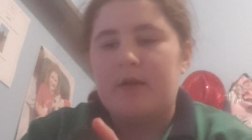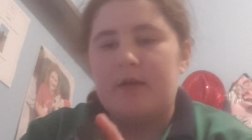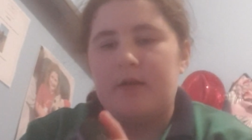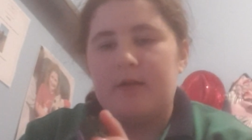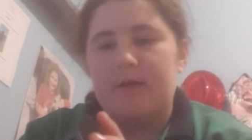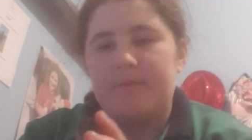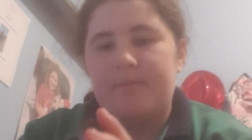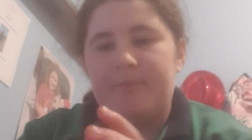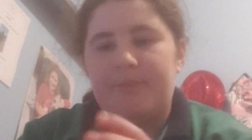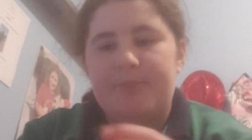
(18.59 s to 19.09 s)

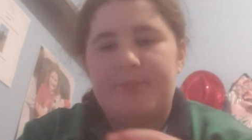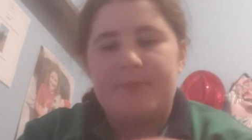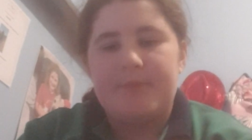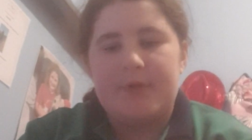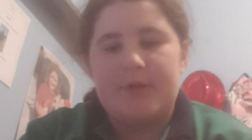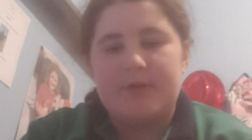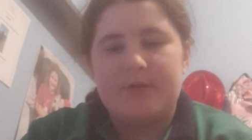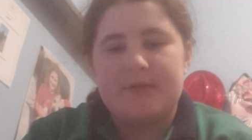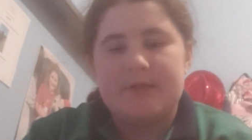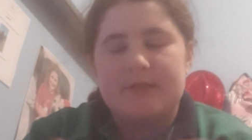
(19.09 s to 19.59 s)
Um,
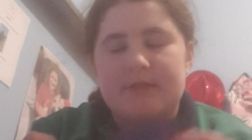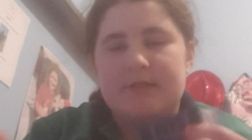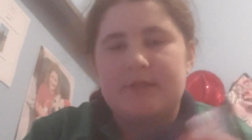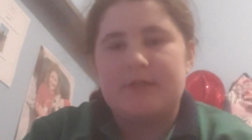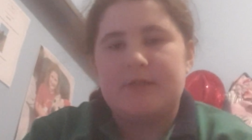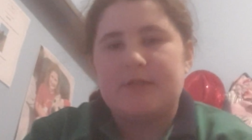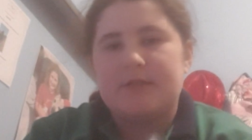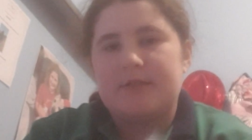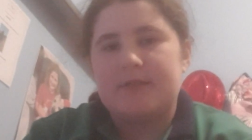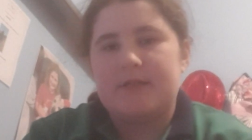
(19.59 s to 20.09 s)
because our
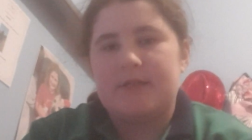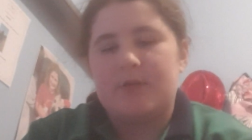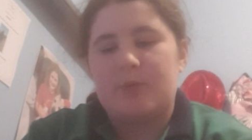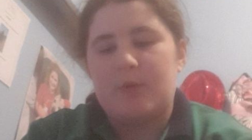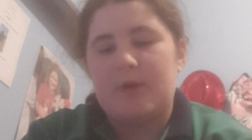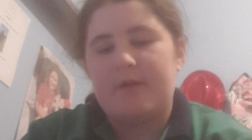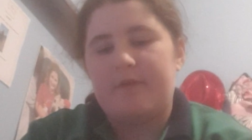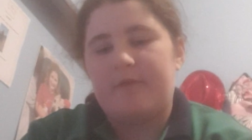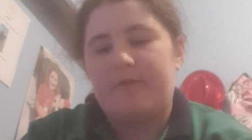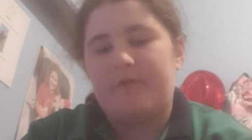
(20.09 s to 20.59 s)
teacher said
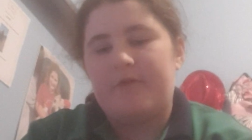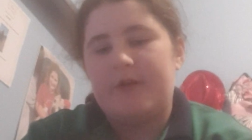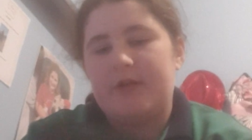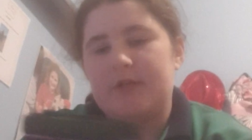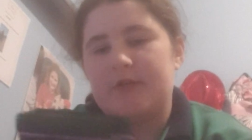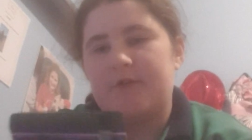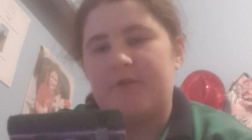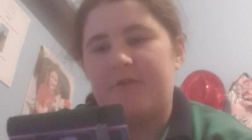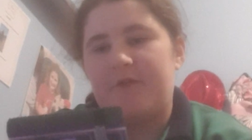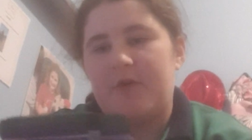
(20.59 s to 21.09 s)
whoever
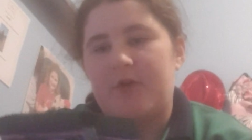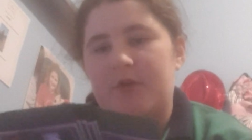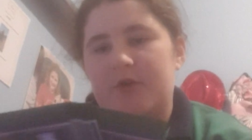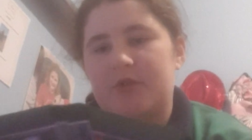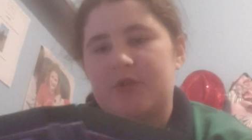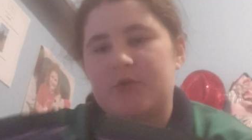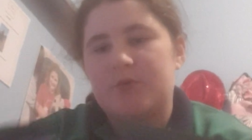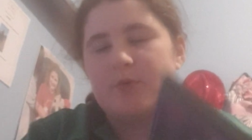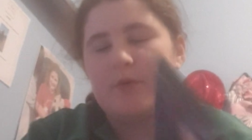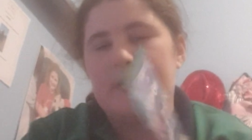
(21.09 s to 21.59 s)
finished
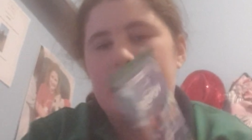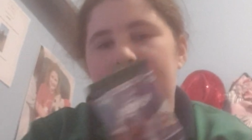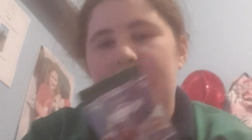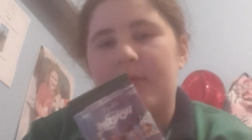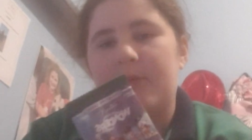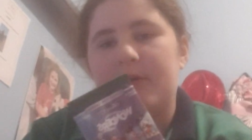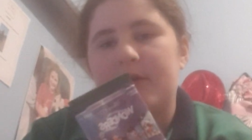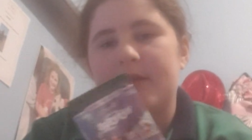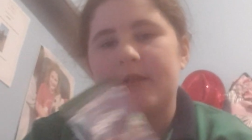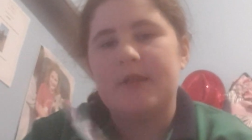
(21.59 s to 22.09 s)
first would
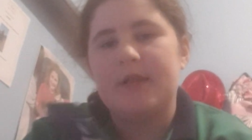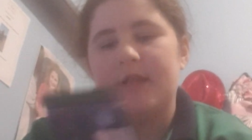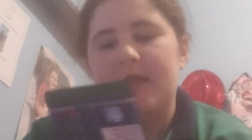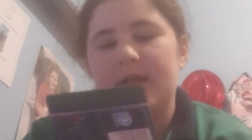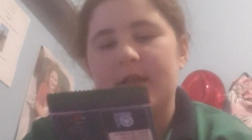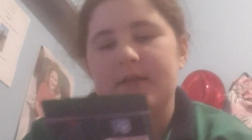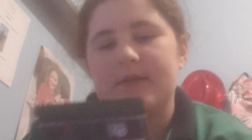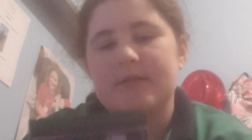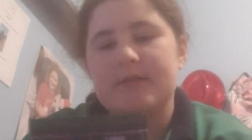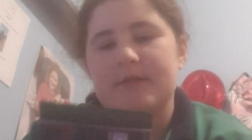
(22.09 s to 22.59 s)
get one of
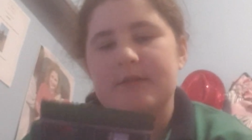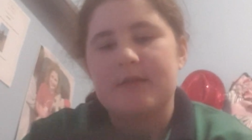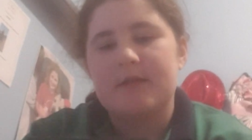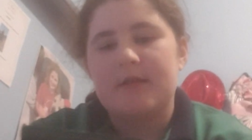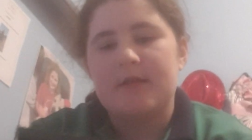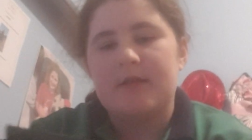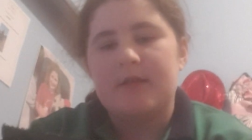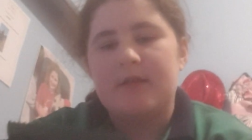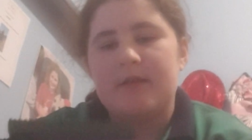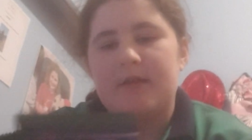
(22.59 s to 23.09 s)
these.
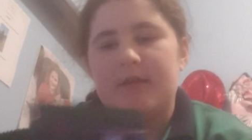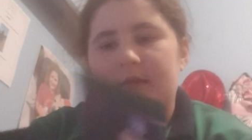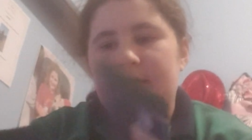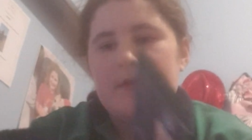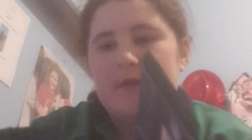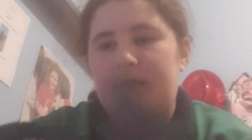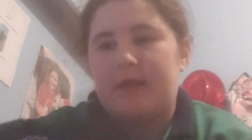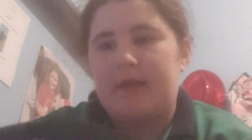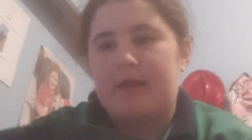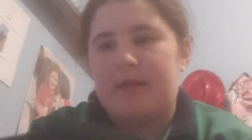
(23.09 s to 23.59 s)

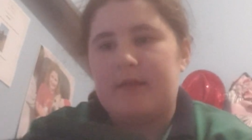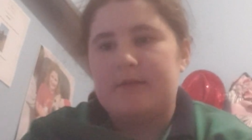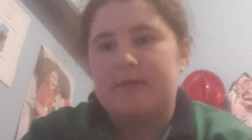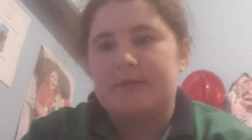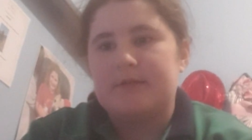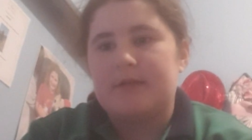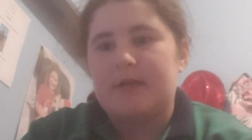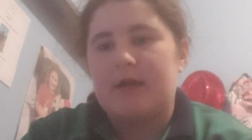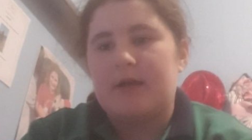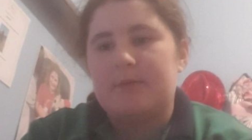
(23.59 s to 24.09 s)

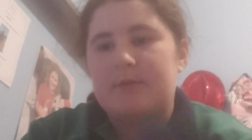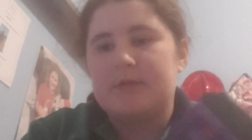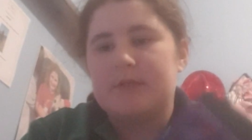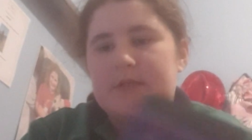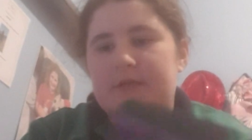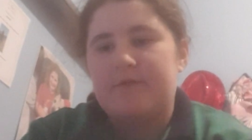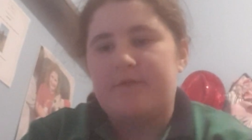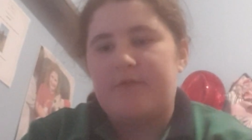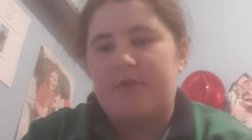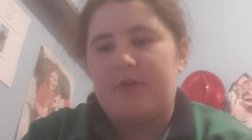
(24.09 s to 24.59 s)
And I
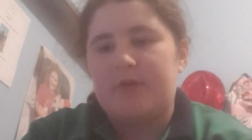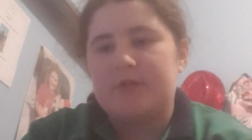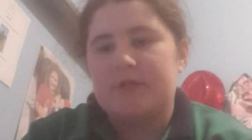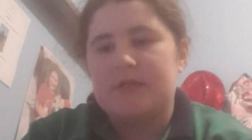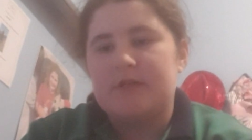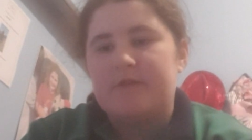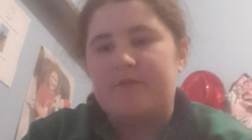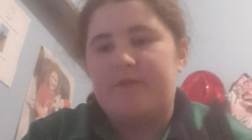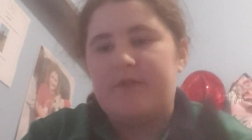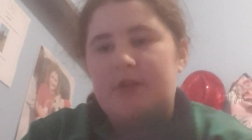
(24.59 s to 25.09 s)
was the
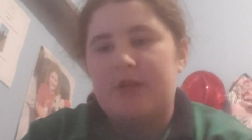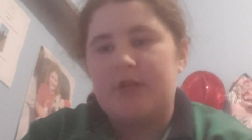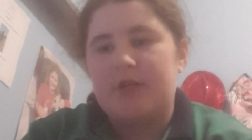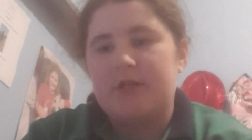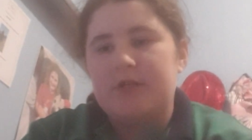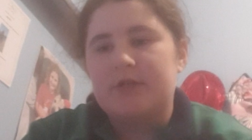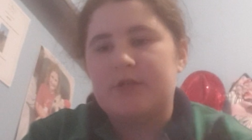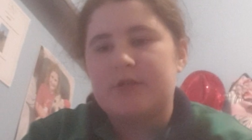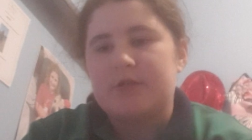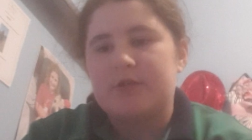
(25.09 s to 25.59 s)
first to
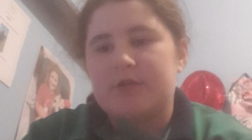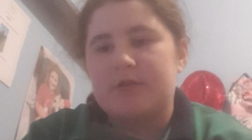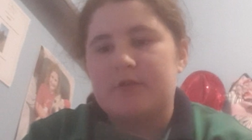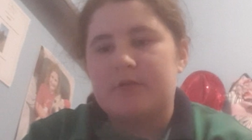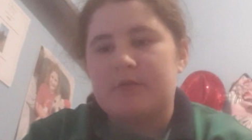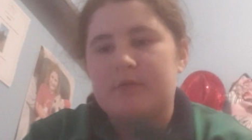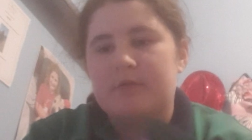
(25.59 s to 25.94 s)
finish.